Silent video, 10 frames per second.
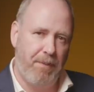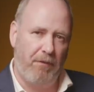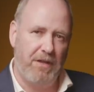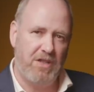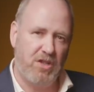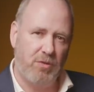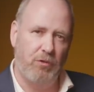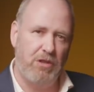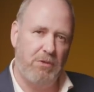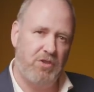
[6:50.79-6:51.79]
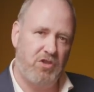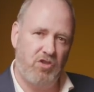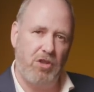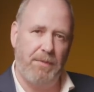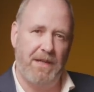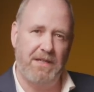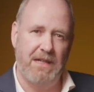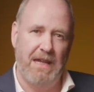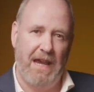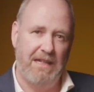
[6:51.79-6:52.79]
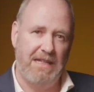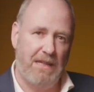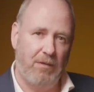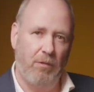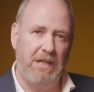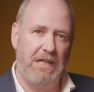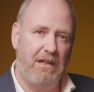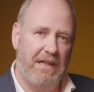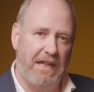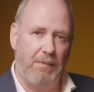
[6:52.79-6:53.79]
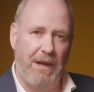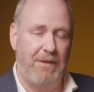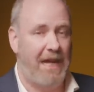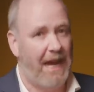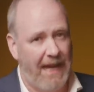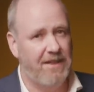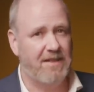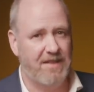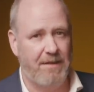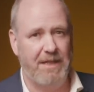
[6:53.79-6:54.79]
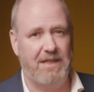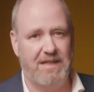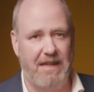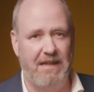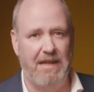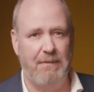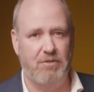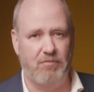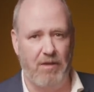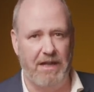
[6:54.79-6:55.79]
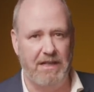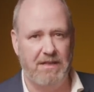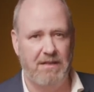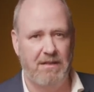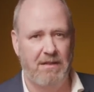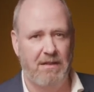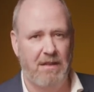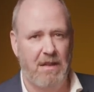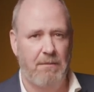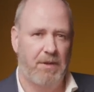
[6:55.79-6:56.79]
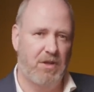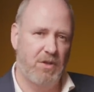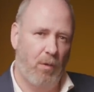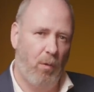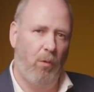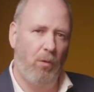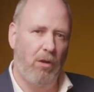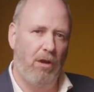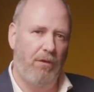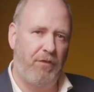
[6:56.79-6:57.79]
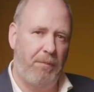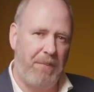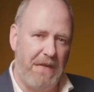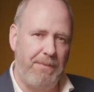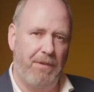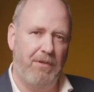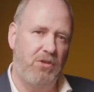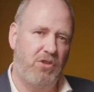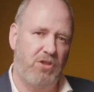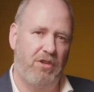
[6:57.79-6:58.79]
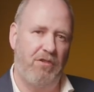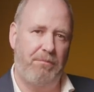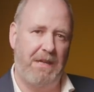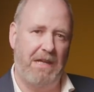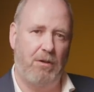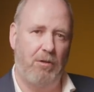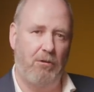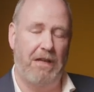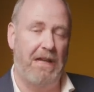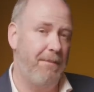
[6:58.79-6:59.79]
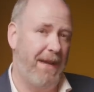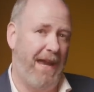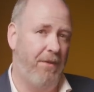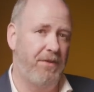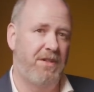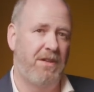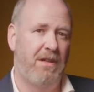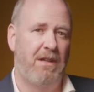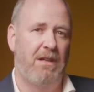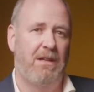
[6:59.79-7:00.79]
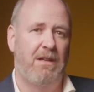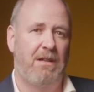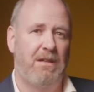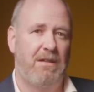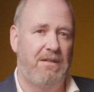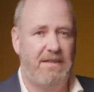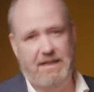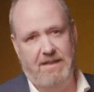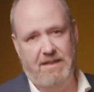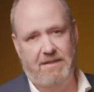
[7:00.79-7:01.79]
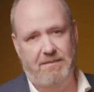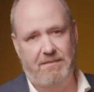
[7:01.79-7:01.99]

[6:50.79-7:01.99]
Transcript: Boris thought he was stupid, and he thought he could get away with it. And to some extent, he was right. Because all of the people who should have been calling him out didn't.